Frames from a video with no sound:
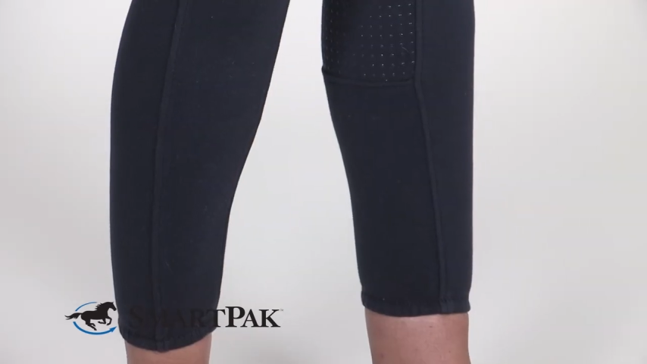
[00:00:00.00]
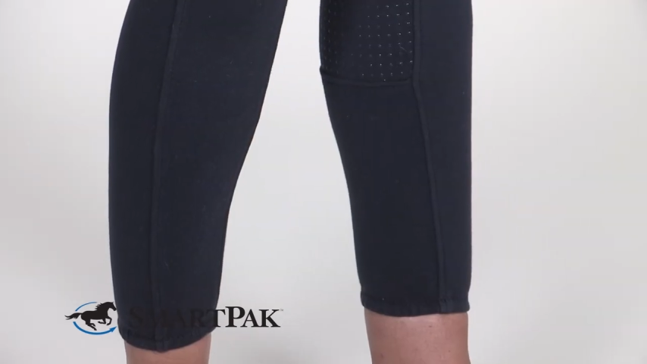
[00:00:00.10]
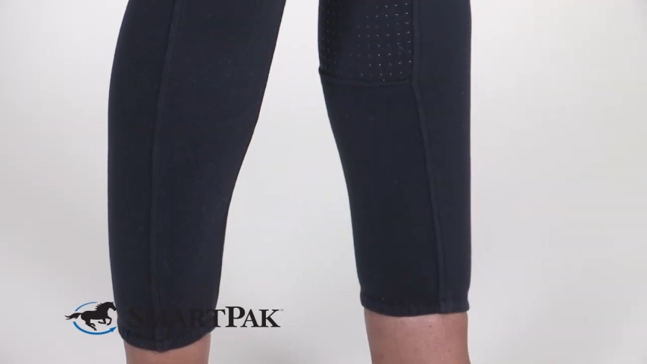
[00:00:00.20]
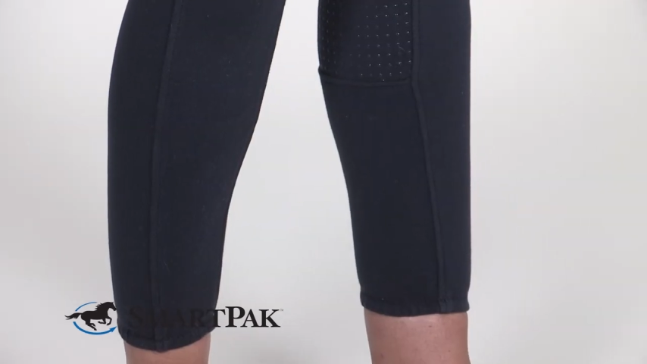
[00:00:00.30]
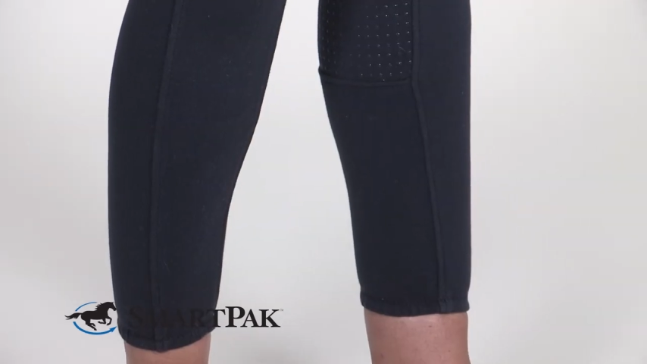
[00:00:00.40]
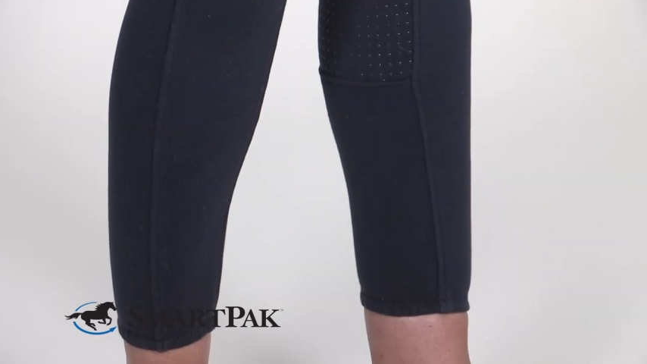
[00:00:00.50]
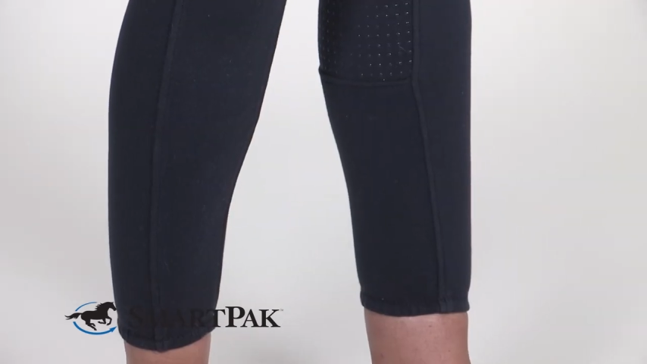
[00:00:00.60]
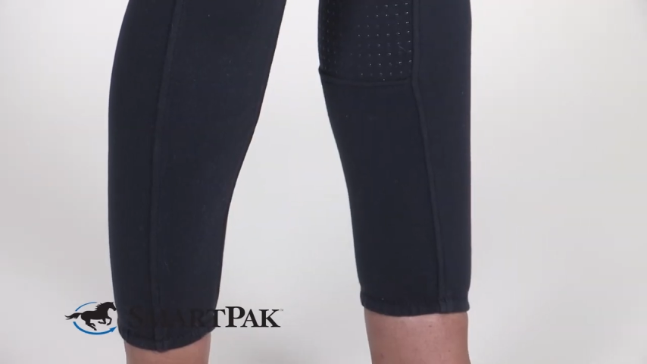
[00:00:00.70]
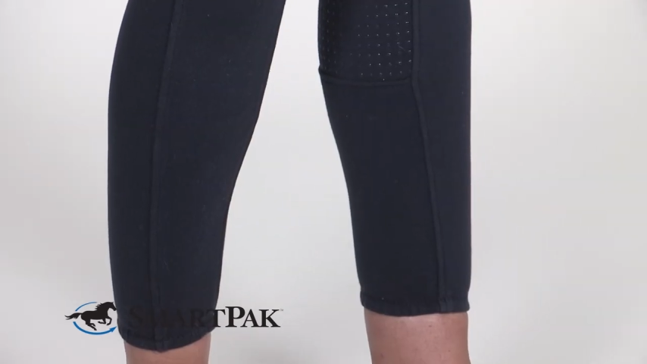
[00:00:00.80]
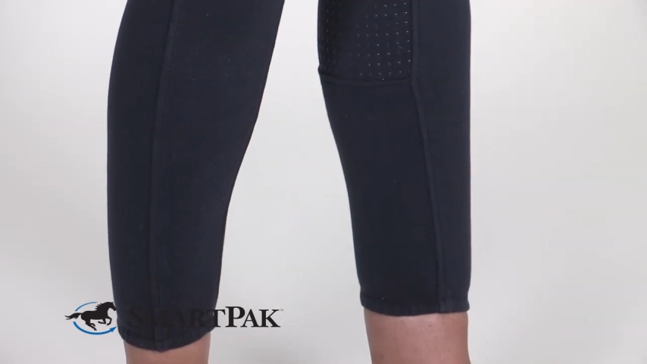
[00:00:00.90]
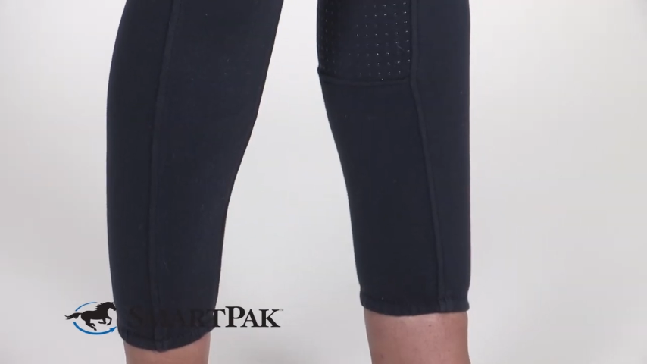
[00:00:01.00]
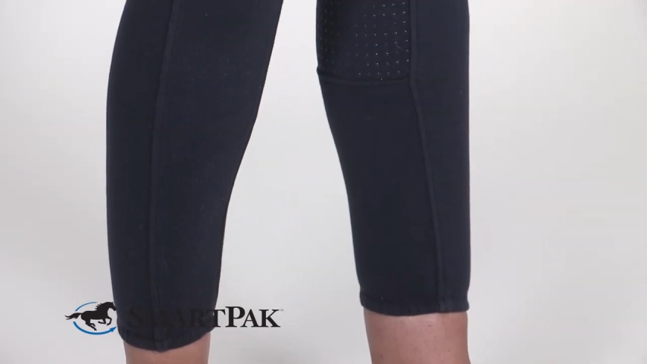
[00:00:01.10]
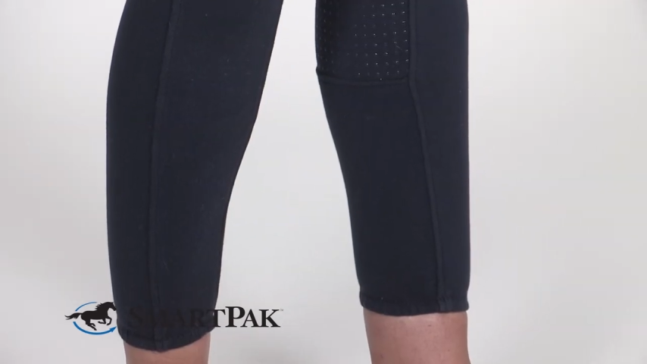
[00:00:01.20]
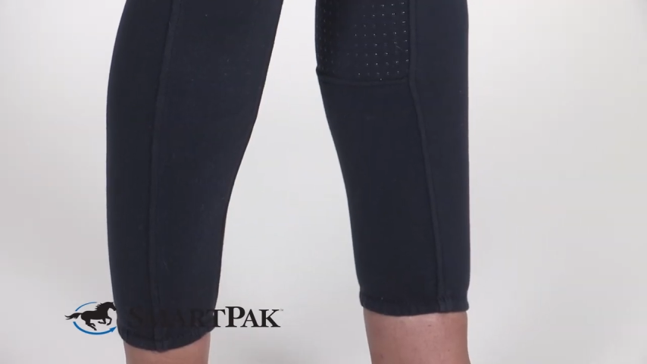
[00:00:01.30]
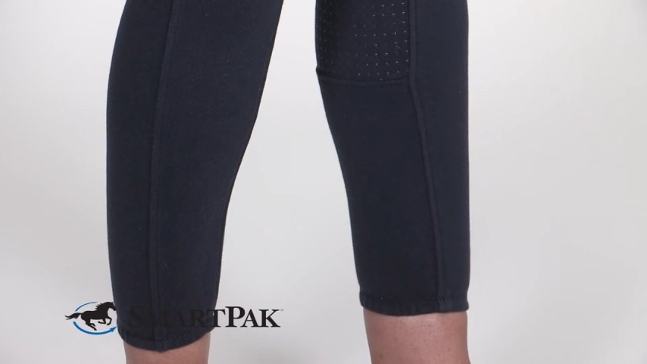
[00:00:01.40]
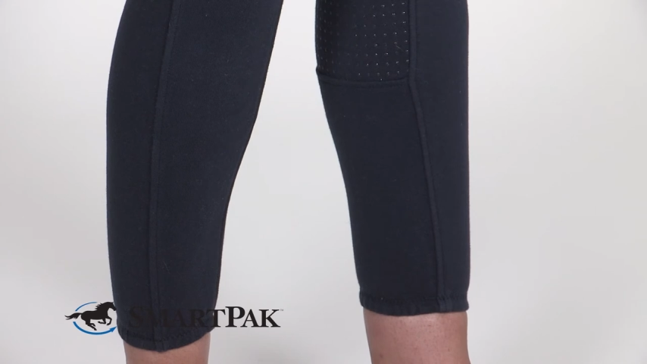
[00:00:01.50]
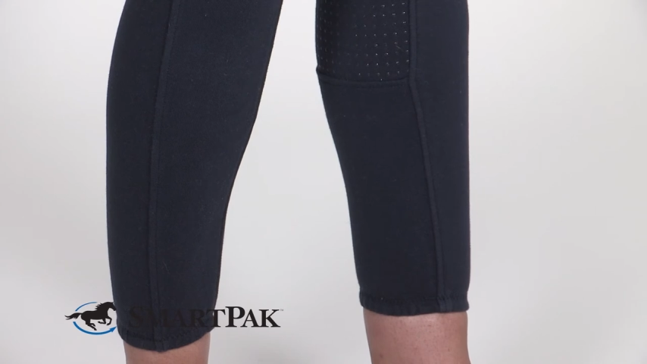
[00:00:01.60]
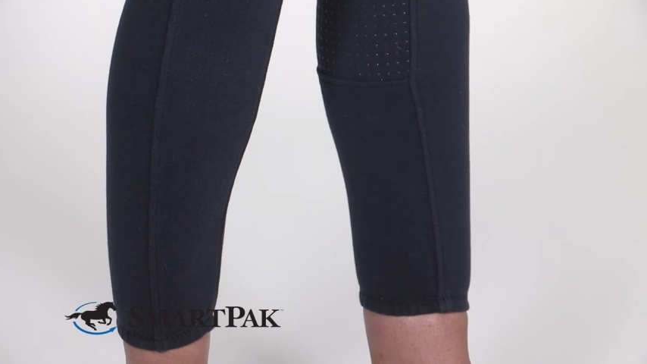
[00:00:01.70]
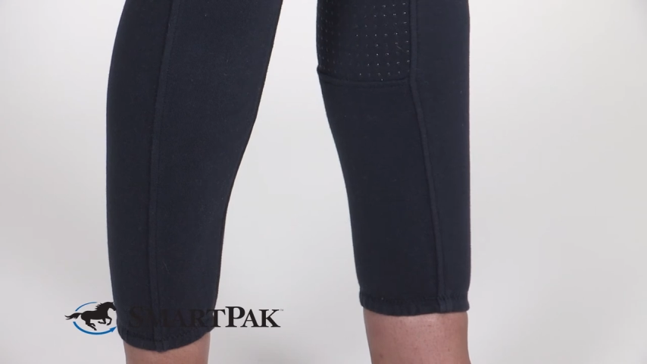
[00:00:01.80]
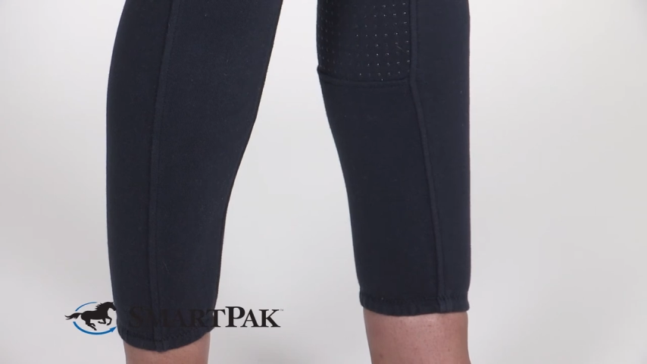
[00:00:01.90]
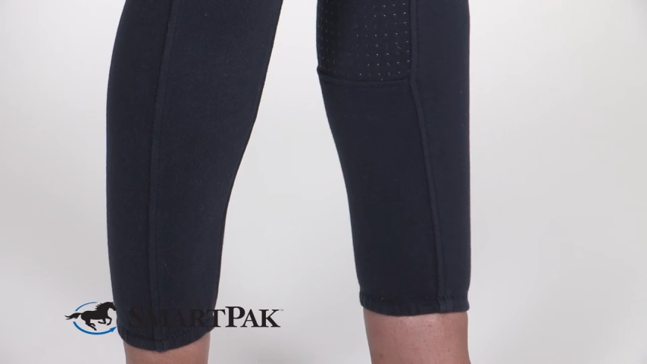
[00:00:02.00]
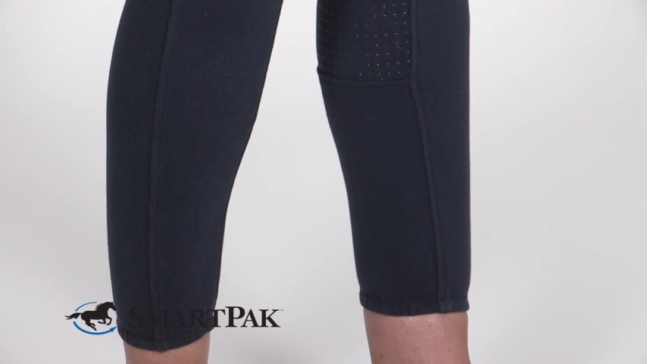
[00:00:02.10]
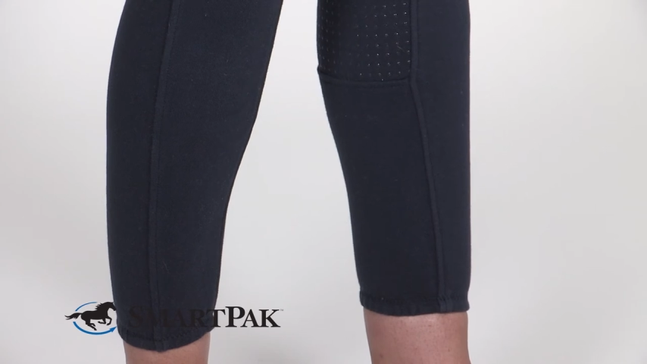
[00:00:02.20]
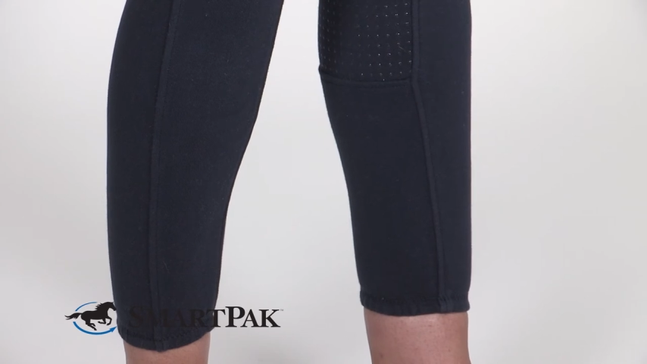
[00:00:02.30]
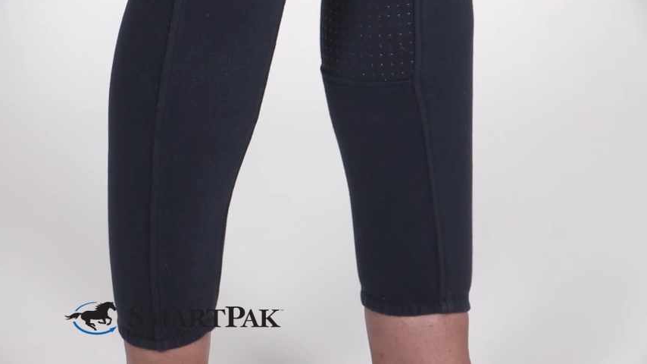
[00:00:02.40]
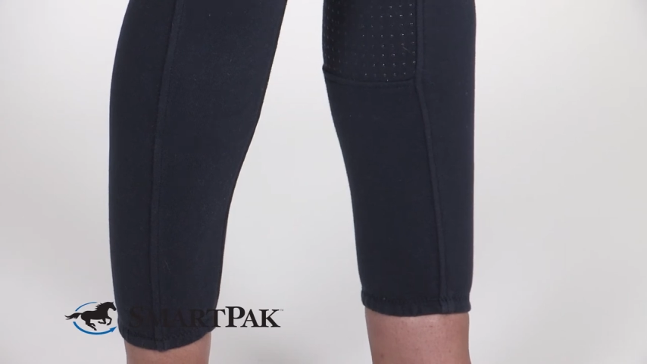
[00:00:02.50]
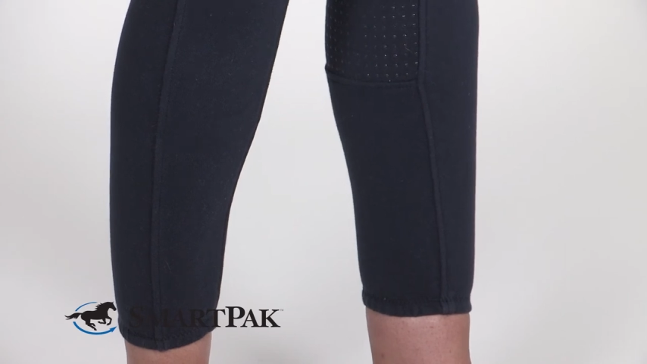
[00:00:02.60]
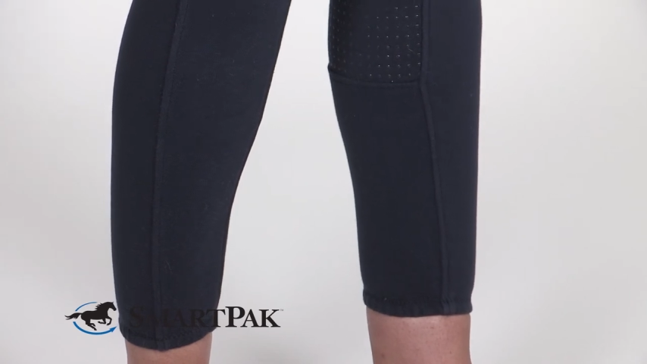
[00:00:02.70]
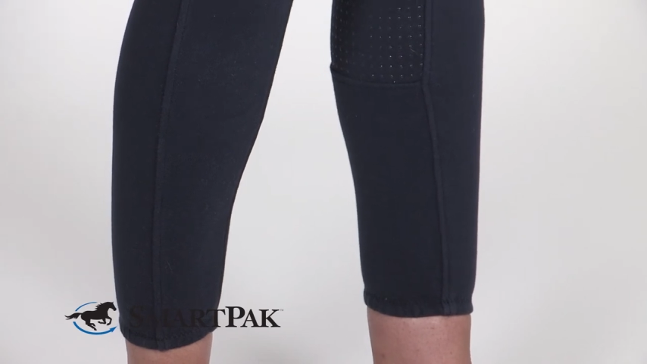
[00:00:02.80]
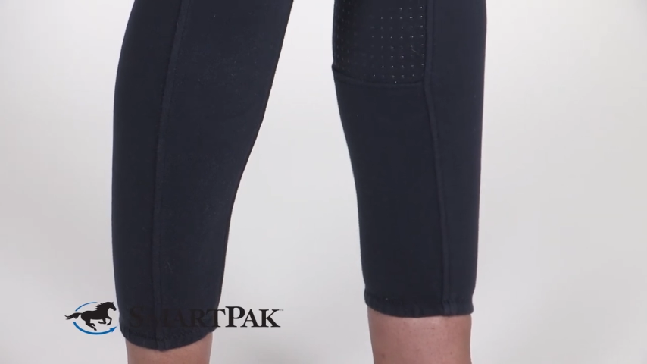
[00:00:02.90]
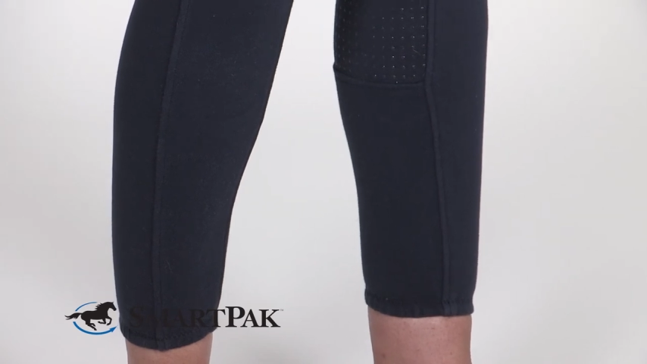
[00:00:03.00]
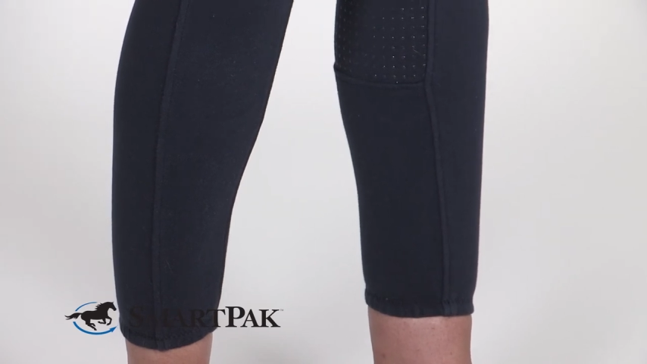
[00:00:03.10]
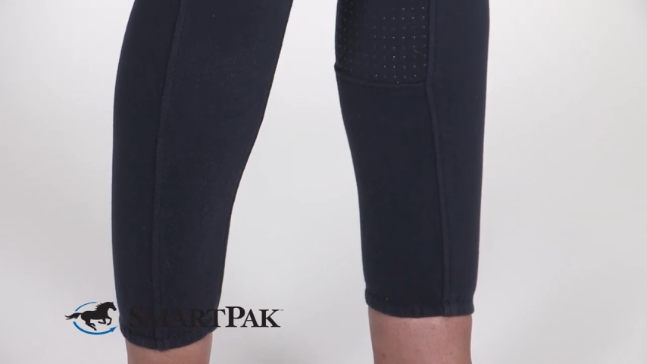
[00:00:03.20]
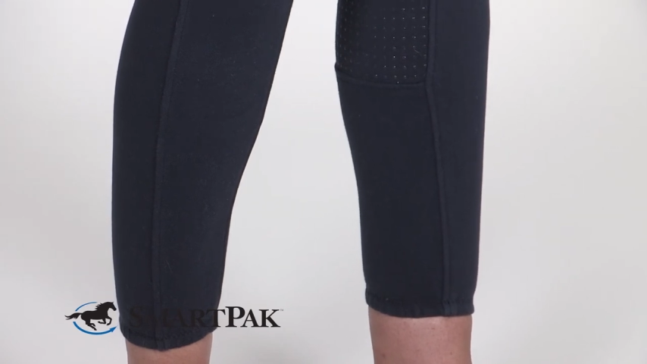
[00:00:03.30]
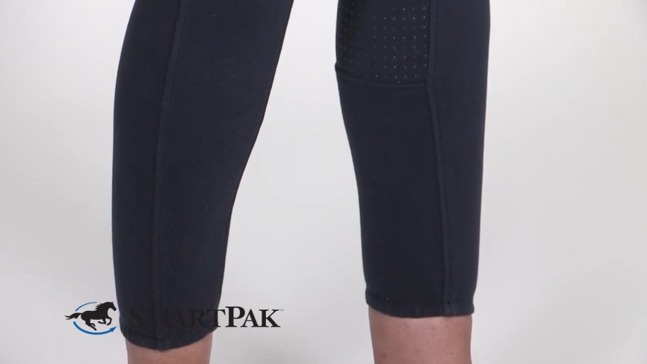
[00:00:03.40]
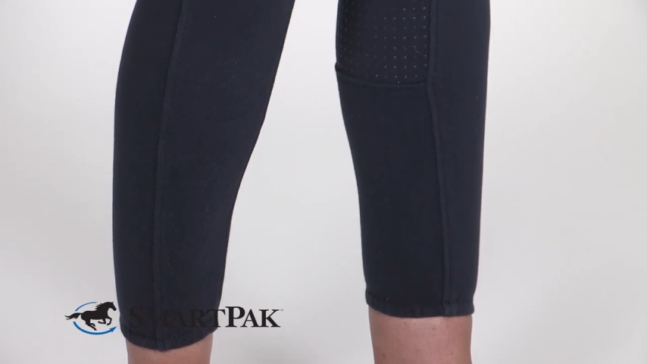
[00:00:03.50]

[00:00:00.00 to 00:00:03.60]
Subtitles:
[unreadable: no face in view]